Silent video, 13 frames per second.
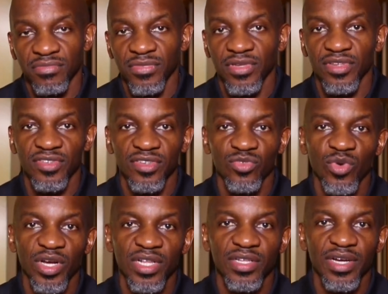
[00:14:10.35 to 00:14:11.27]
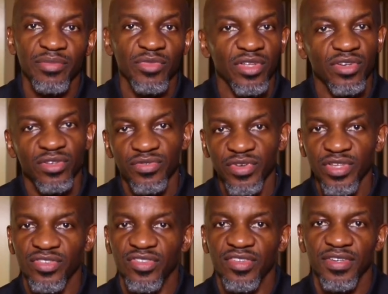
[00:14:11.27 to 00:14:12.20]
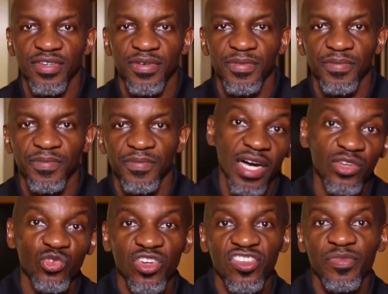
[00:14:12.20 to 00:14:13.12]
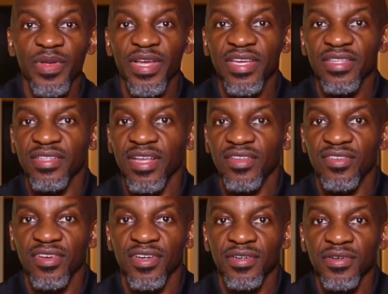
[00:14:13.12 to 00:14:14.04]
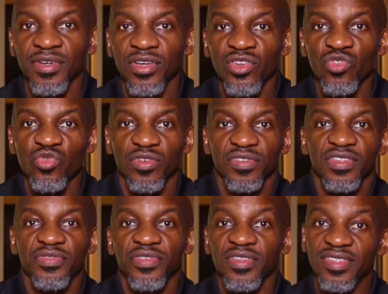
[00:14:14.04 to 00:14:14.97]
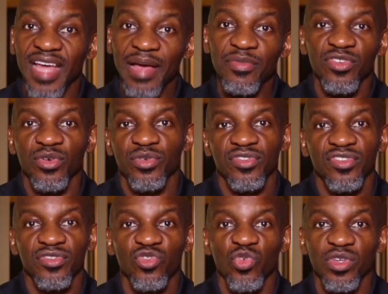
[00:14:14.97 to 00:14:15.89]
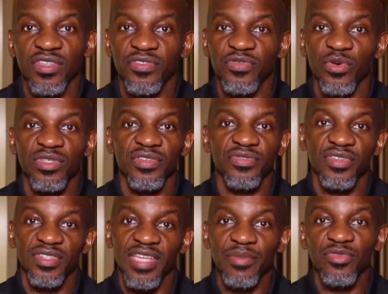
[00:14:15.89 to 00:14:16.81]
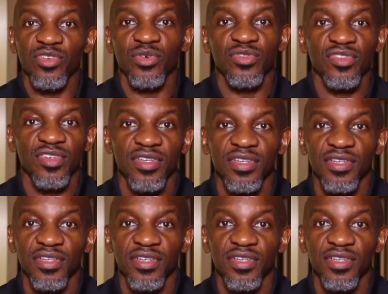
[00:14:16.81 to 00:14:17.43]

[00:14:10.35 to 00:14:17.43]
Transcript: And he says, well, I'm not convinced. How do you explain that you have different time zones, 24 different time zones?